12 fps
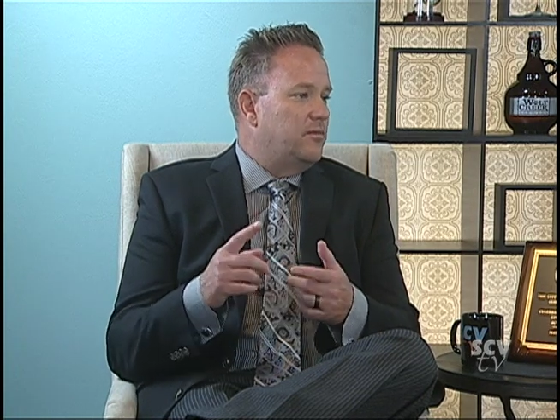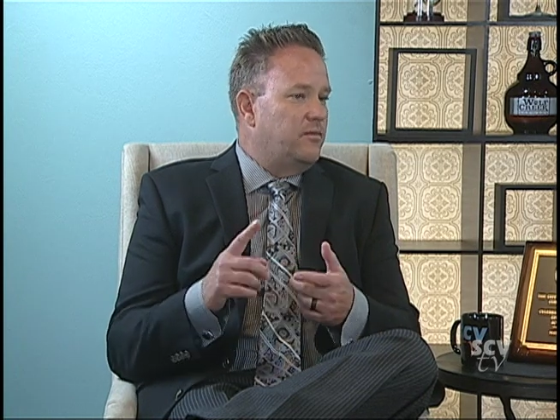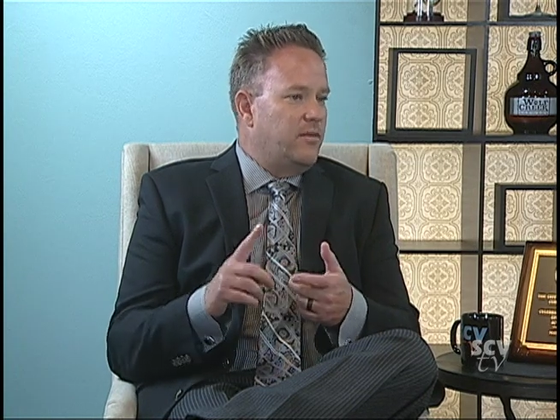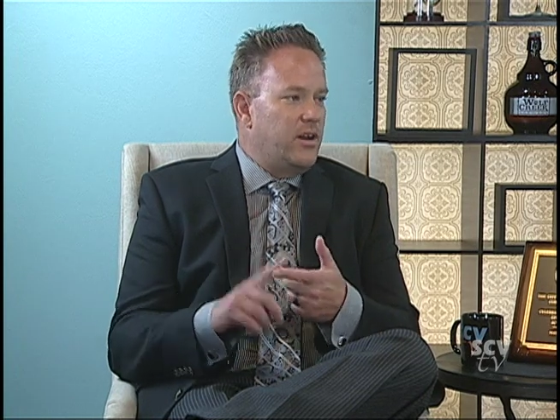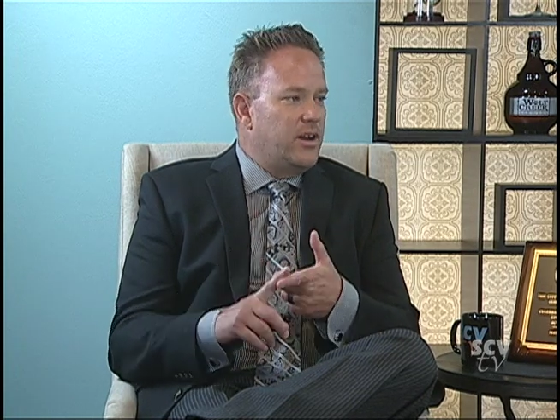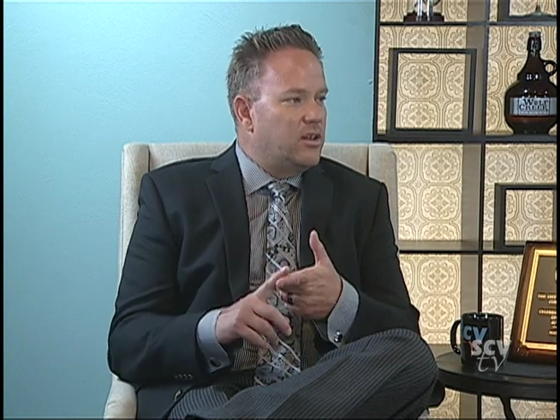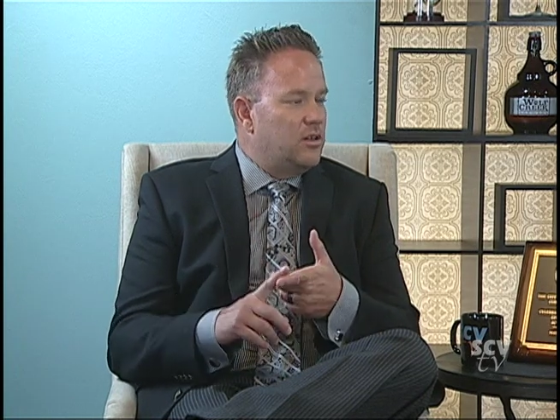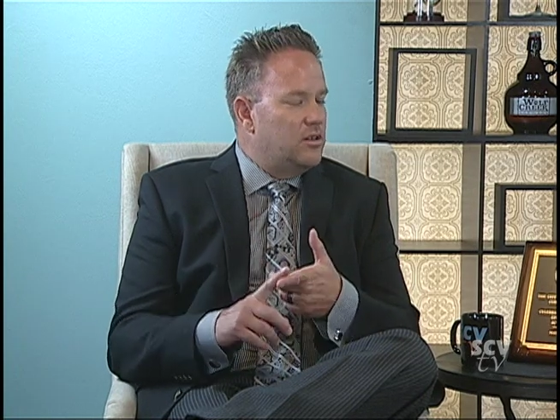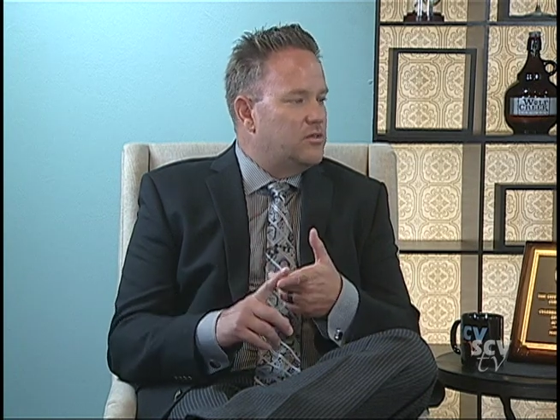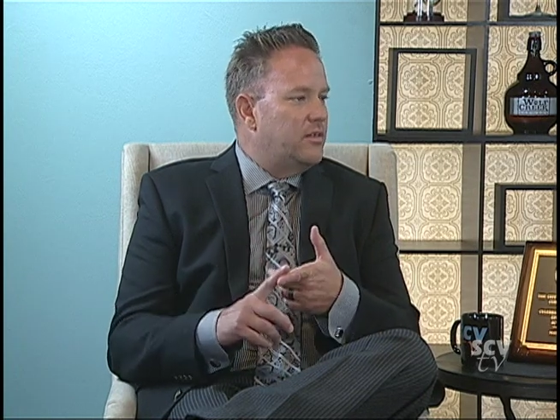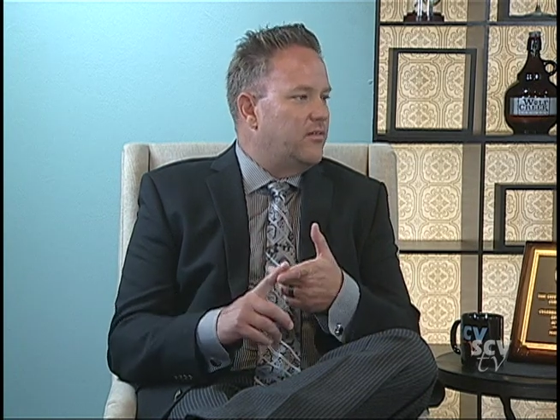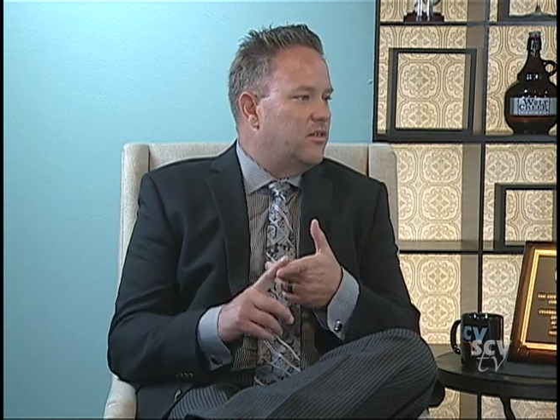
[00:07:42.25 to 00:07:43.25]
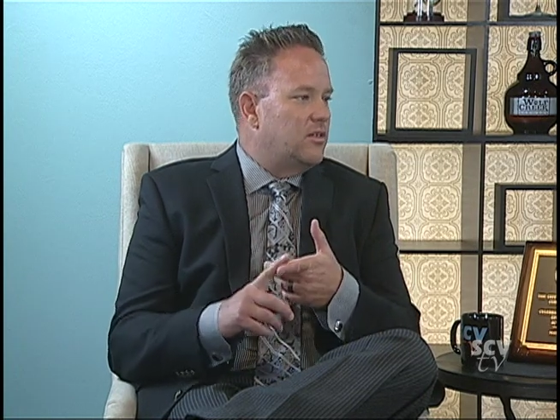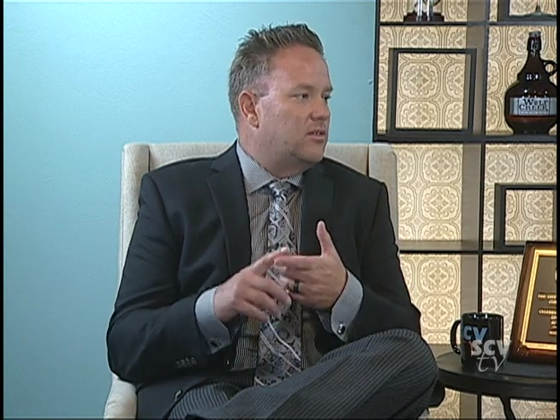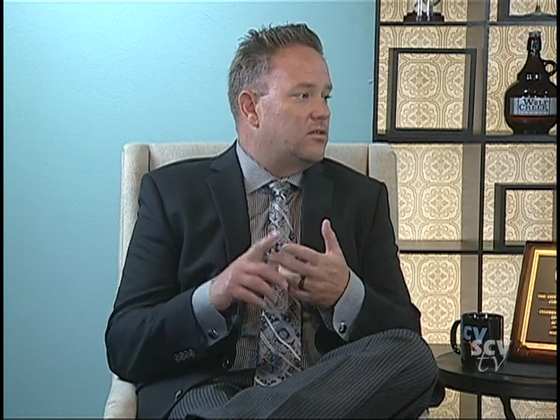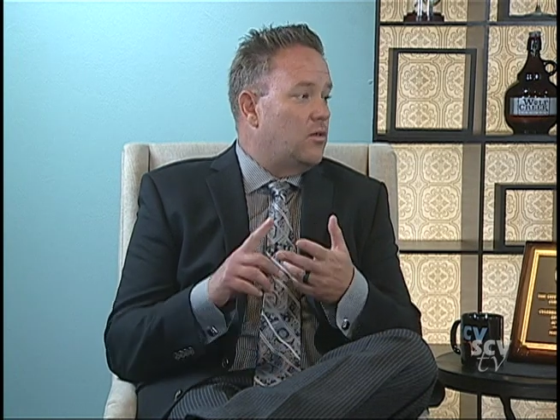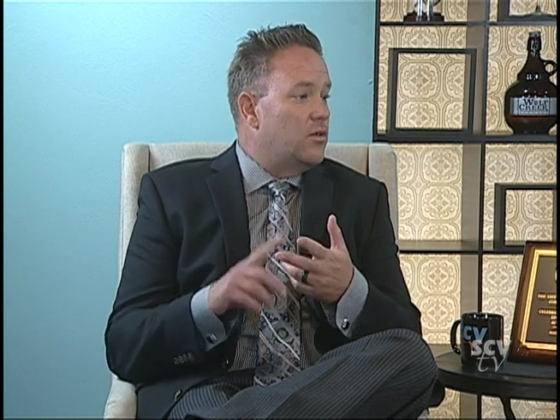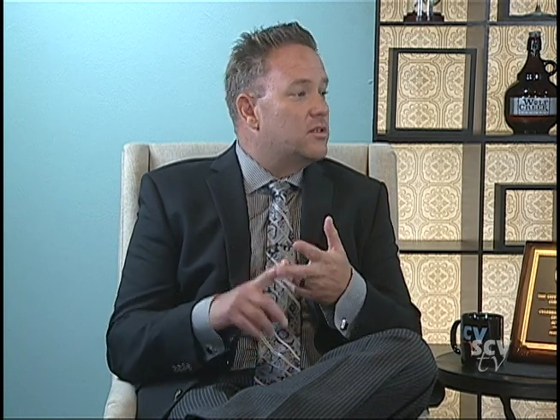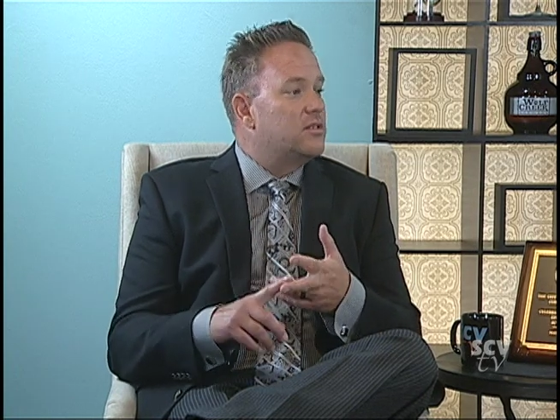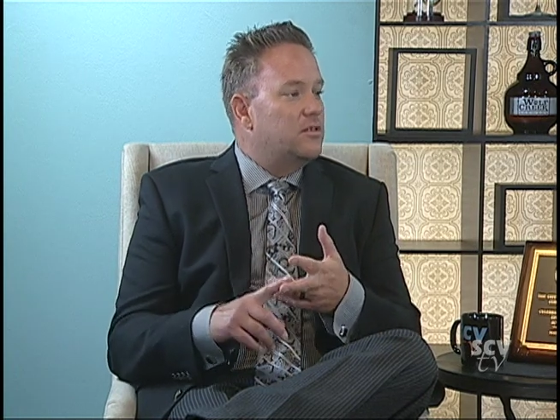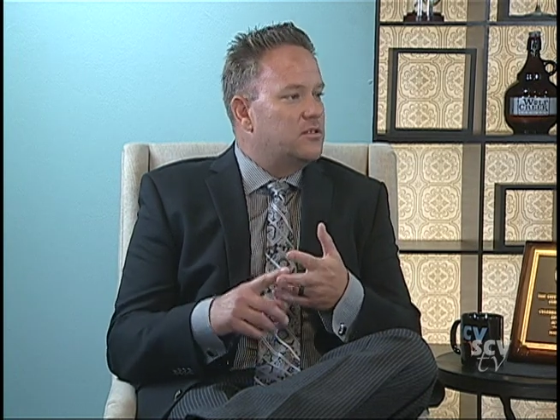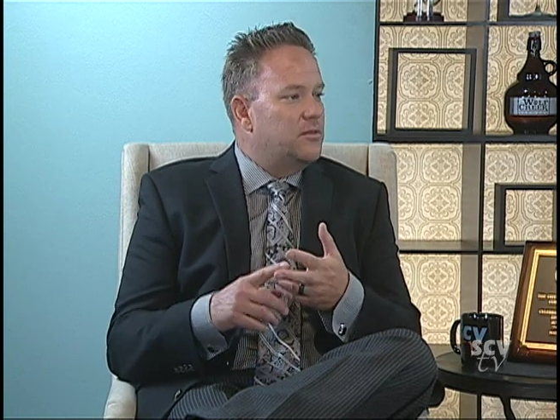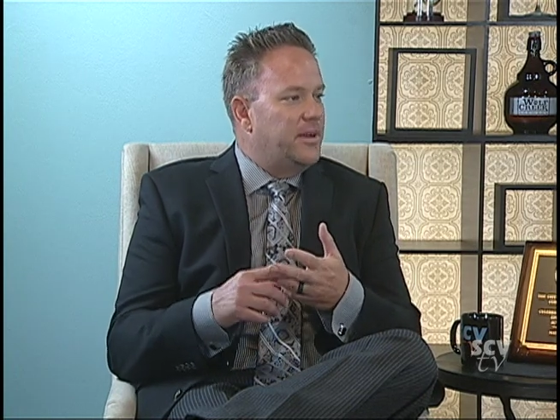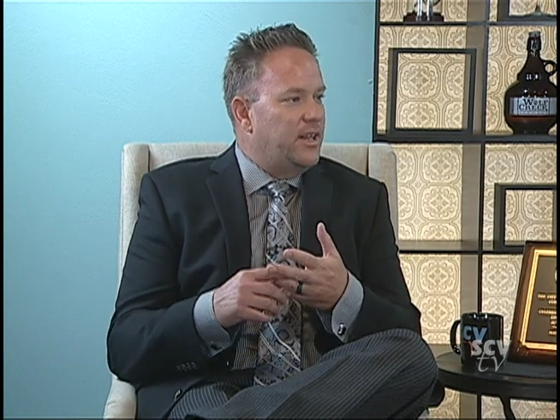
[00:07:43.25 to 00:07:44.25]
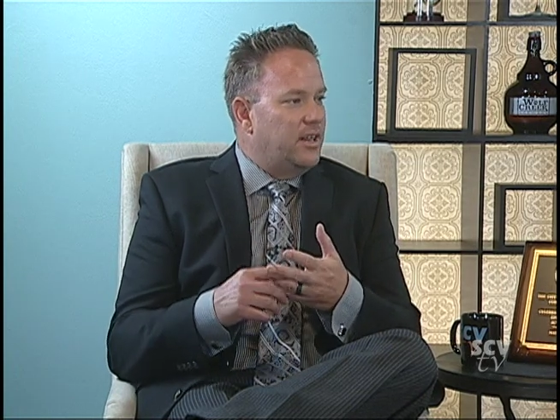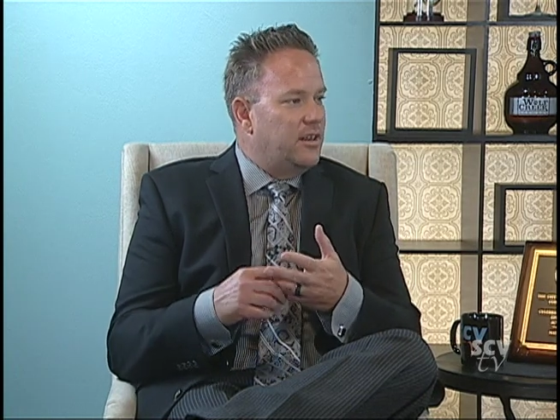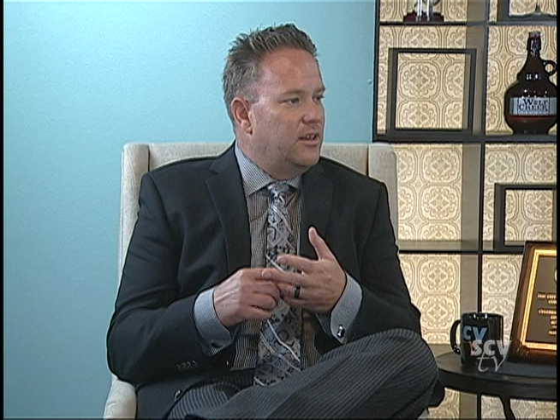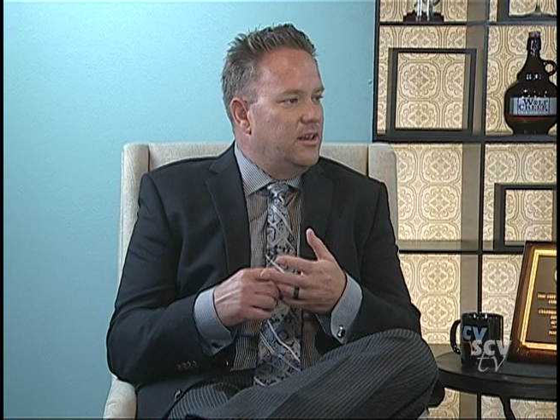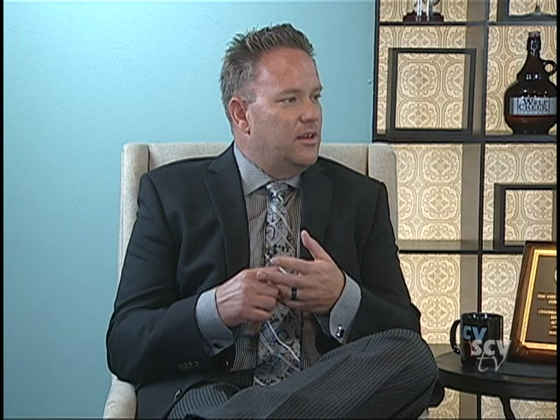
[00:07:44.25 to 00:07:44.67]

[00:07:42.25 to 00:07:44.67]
very close referrals or social media.